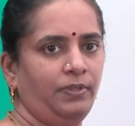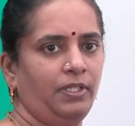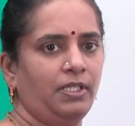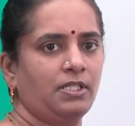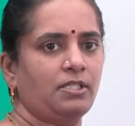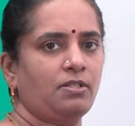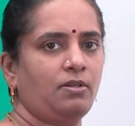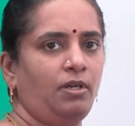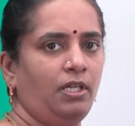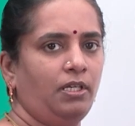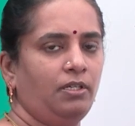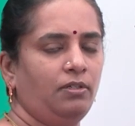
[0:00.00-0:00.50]

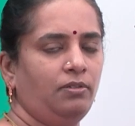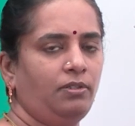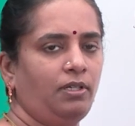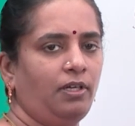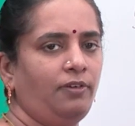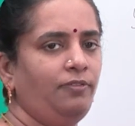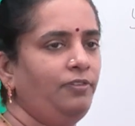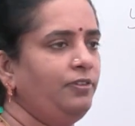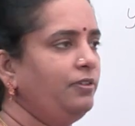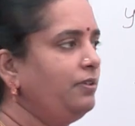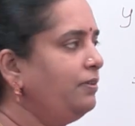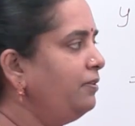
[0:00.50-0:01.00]
square root
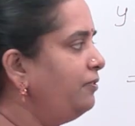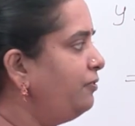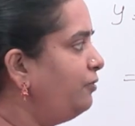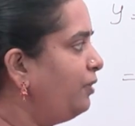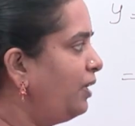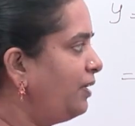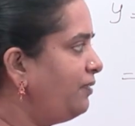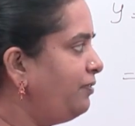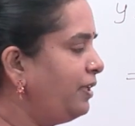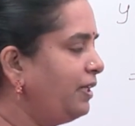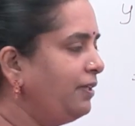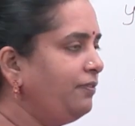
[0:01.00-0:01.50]
of
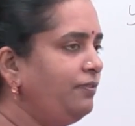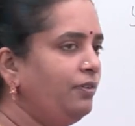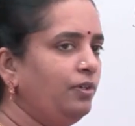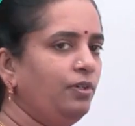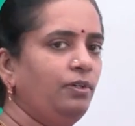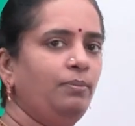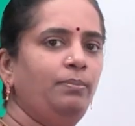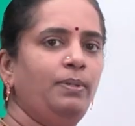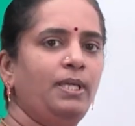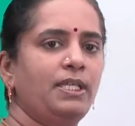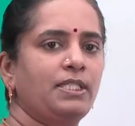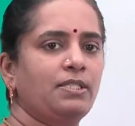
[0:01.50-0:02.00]

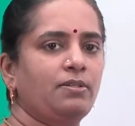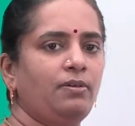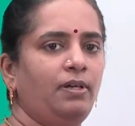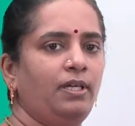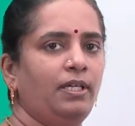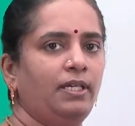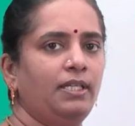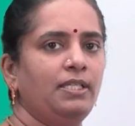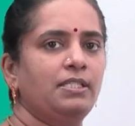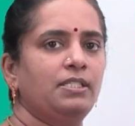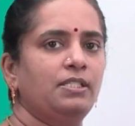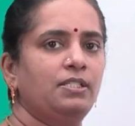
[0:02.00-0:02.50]
144b
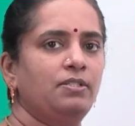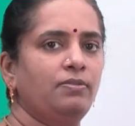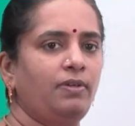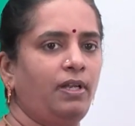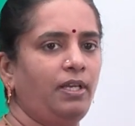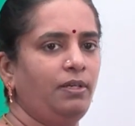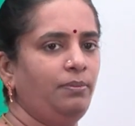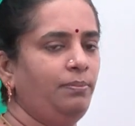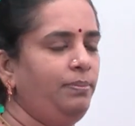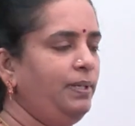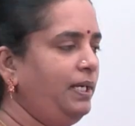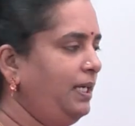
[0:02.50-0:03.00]
square is
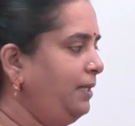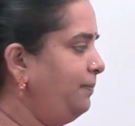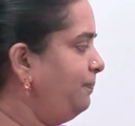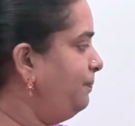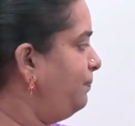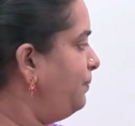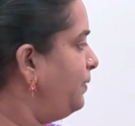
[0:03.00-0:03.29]
12b.